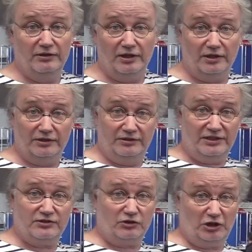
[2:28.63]
the
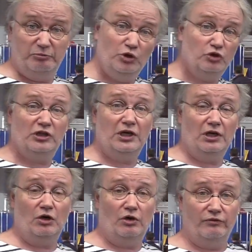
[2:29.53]
distributor
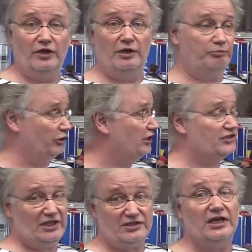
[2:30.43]
of the
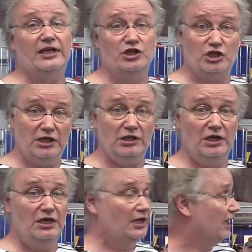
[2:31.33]
predecessor engine,
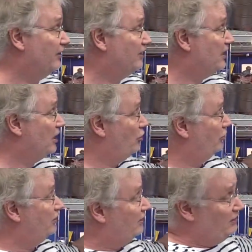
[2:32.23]
and then I
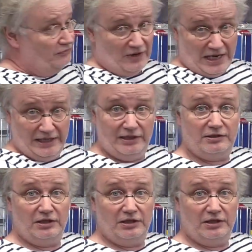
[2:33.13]
could divide